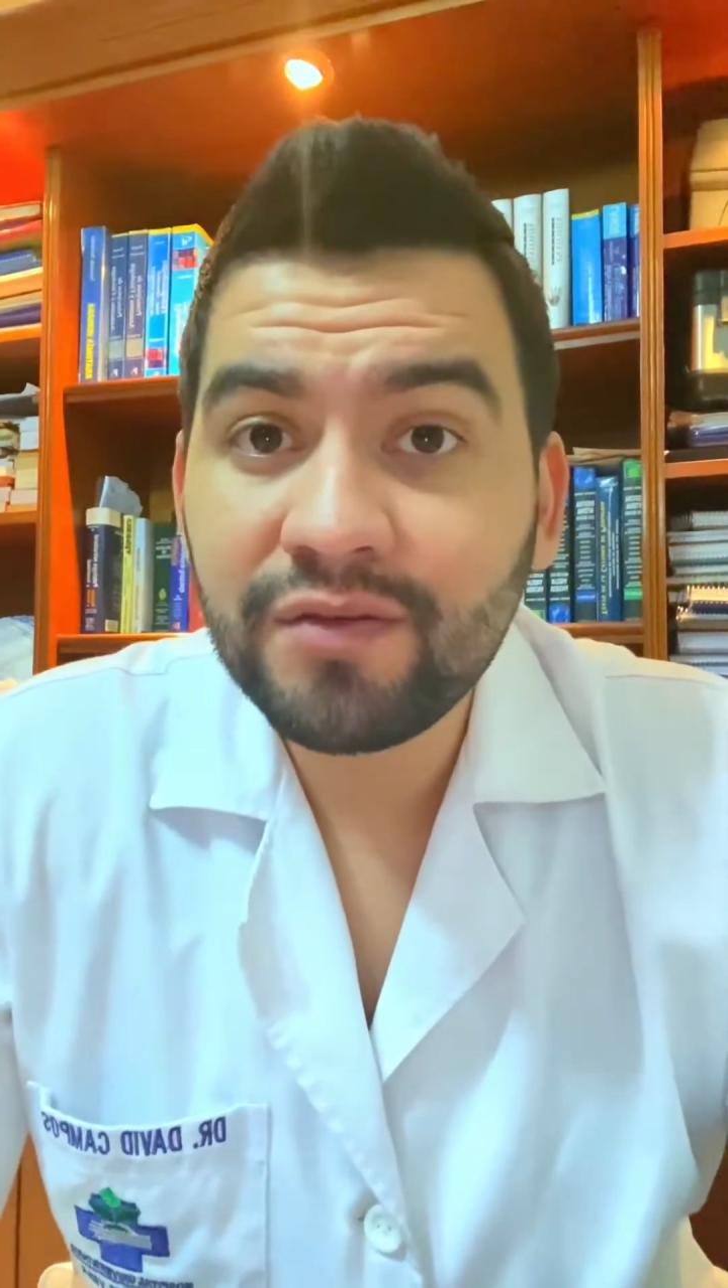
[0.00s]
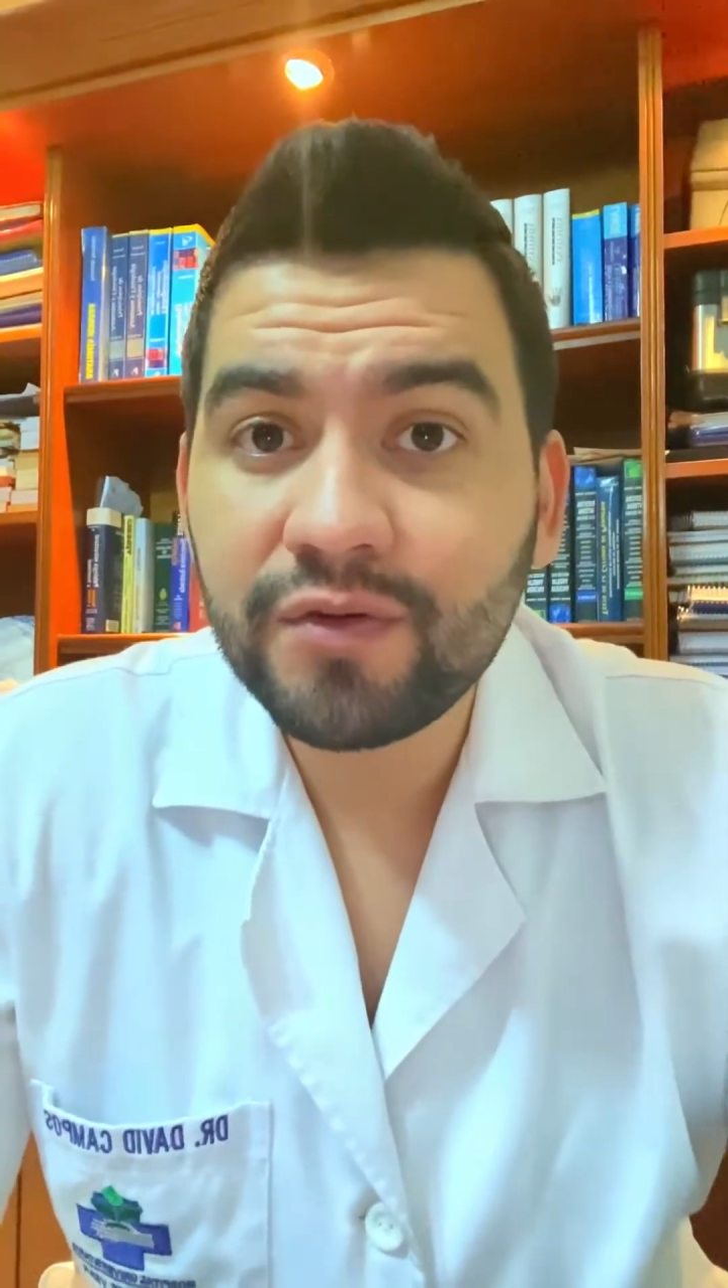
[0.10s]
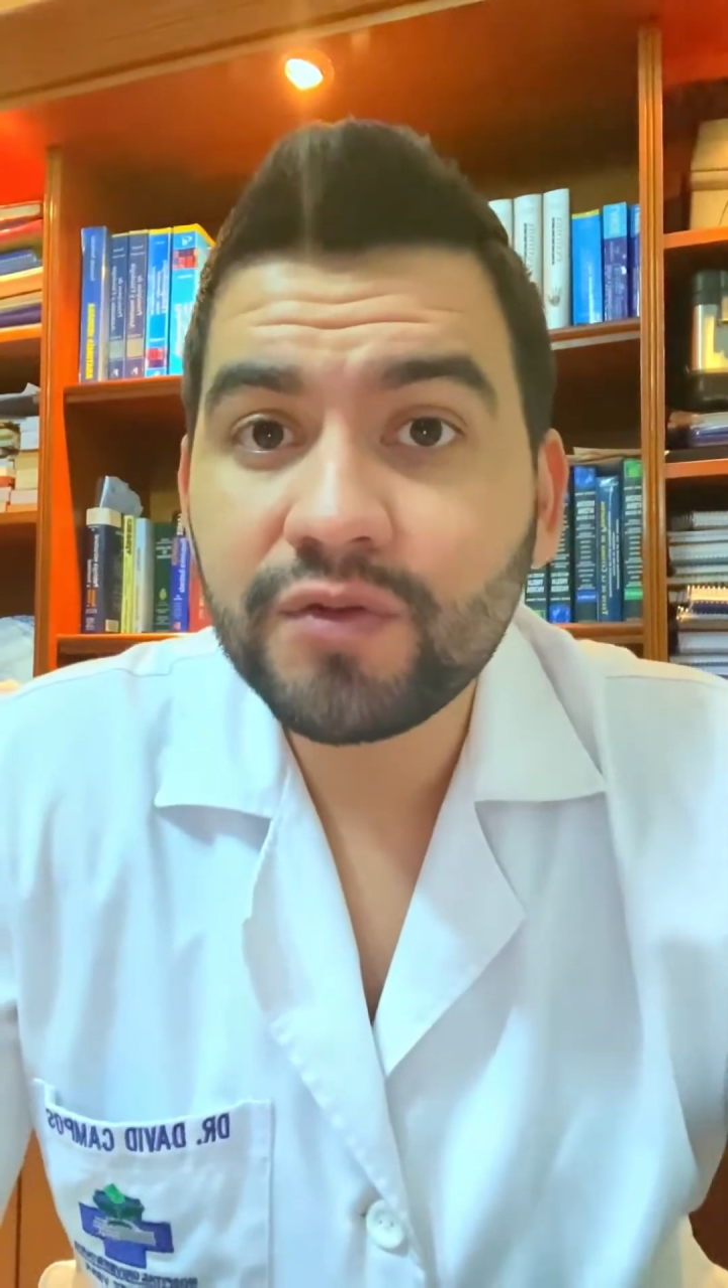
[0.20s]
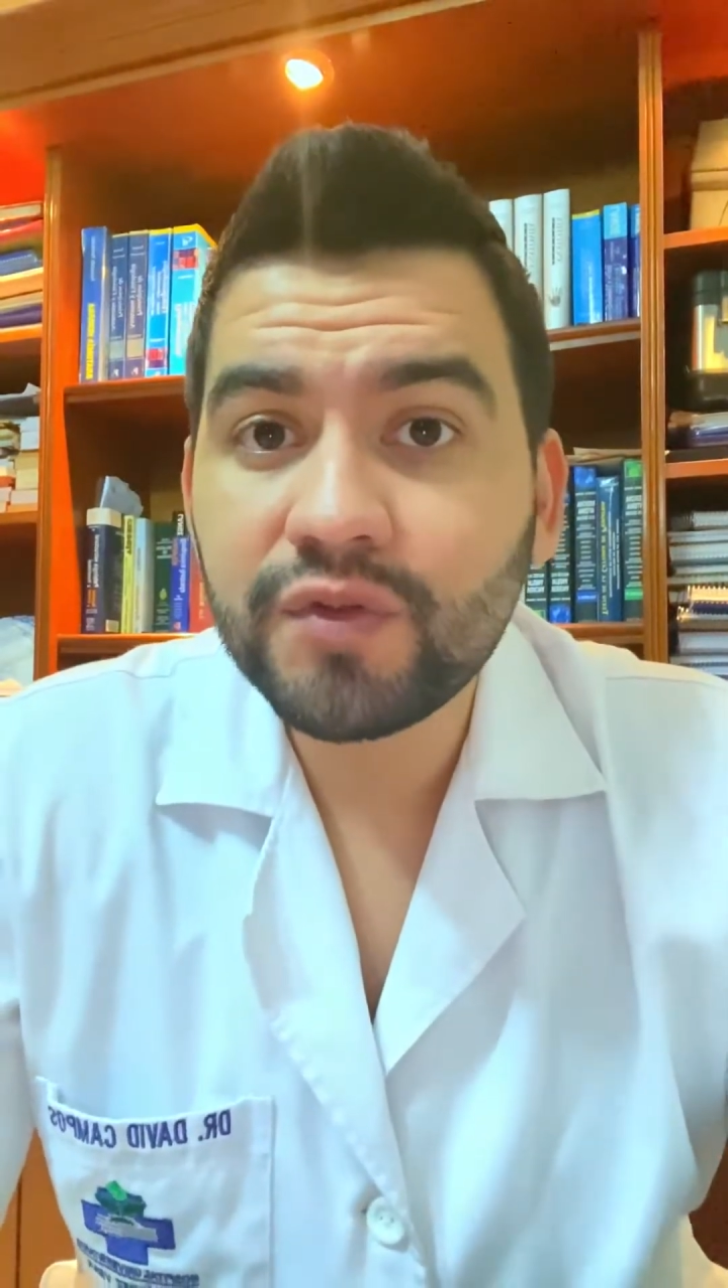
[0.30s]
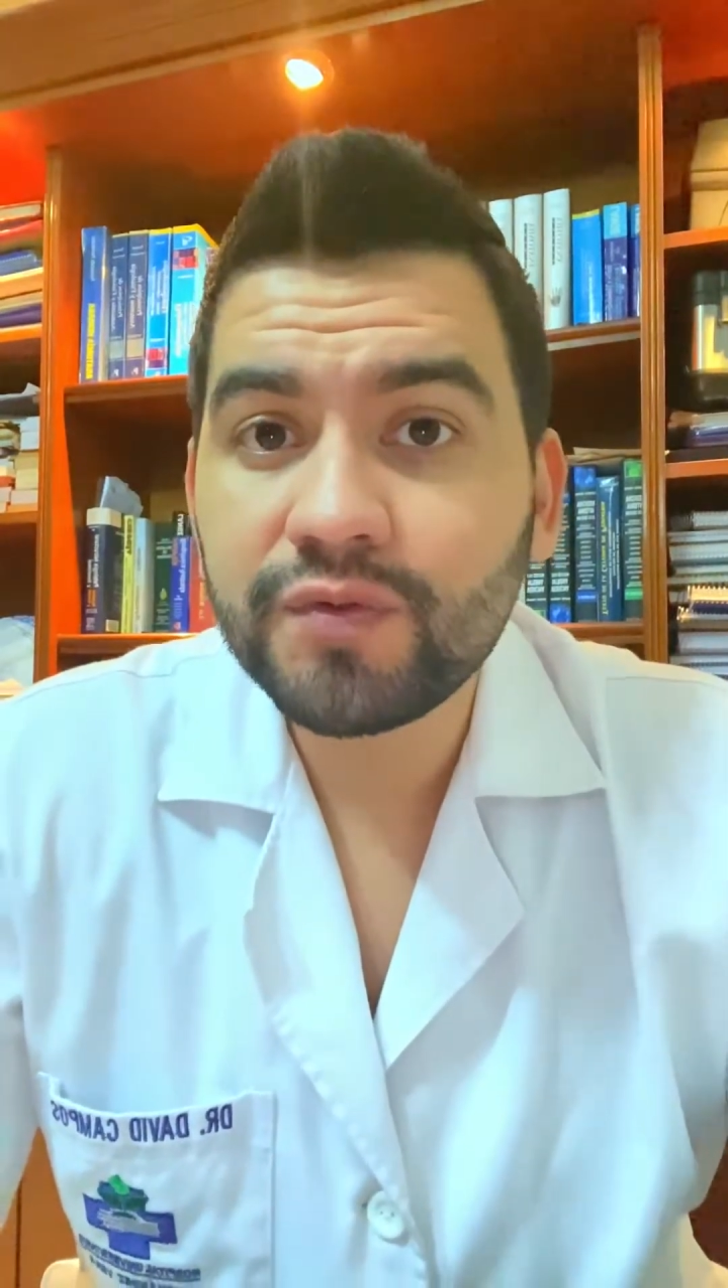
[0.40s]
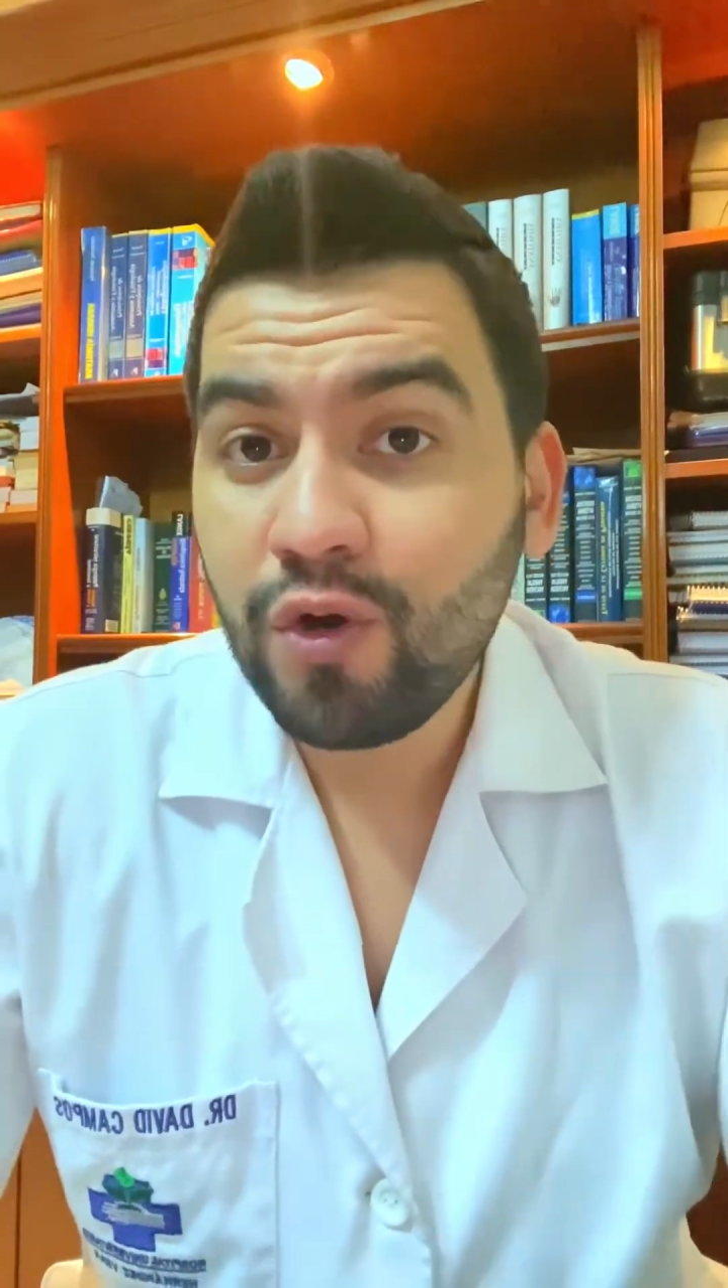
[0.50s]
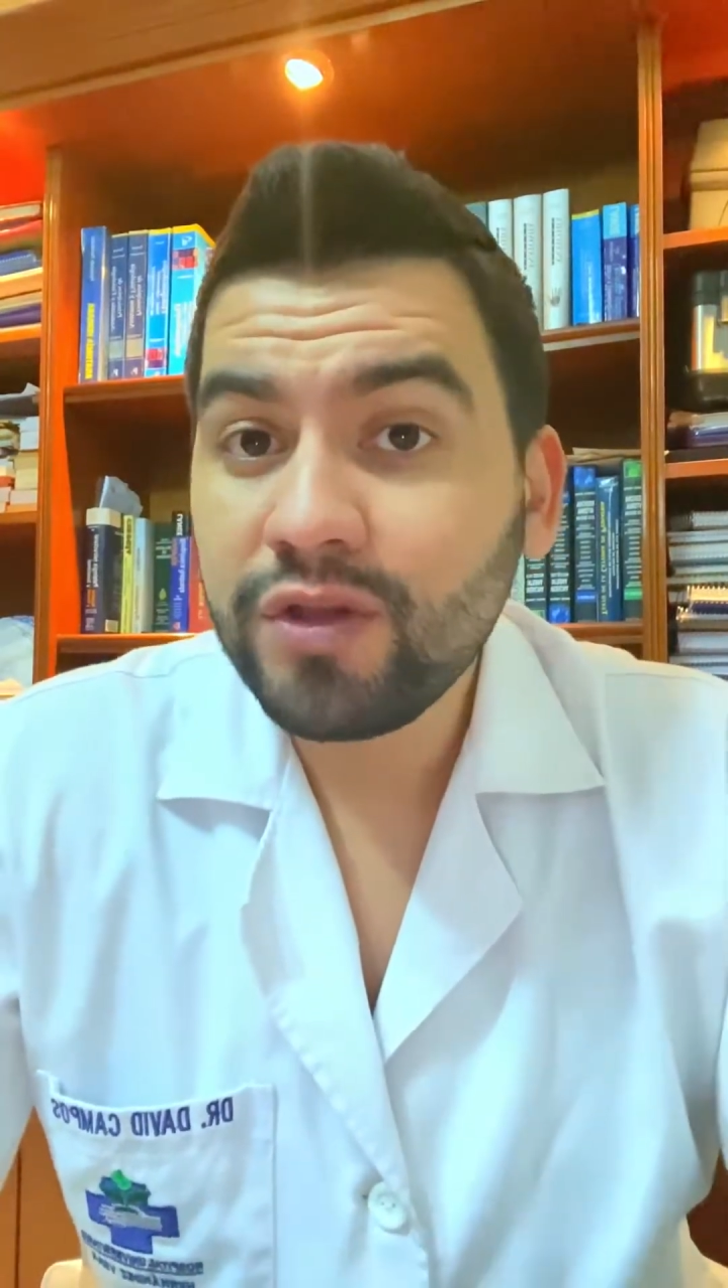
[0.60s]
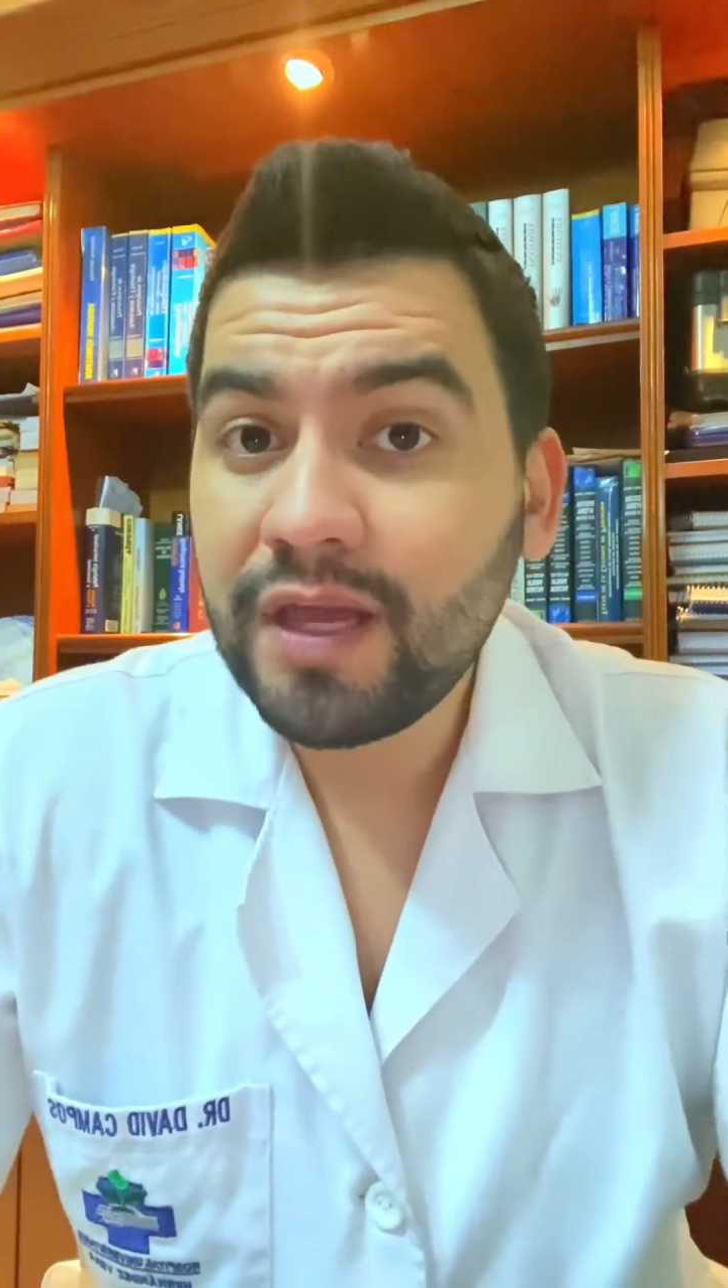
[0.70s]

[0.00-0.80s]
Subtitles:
or it can also